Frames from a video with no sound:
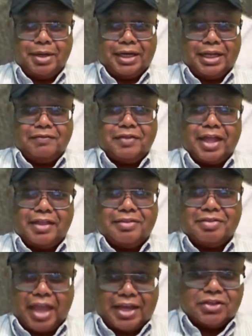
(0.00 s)
I believe
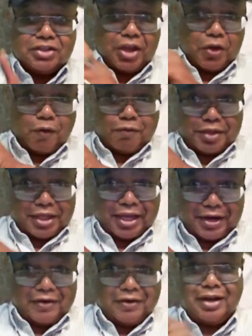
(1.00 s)
that they stay
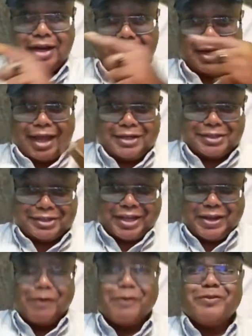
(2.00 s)
over there and
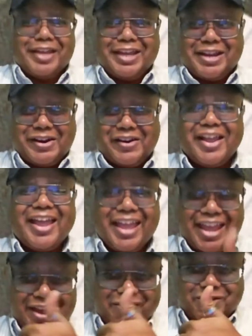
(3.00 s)
I stay over
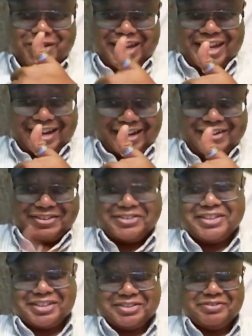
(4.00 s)
here and we get
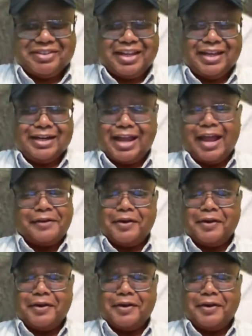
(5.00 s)
along just fine.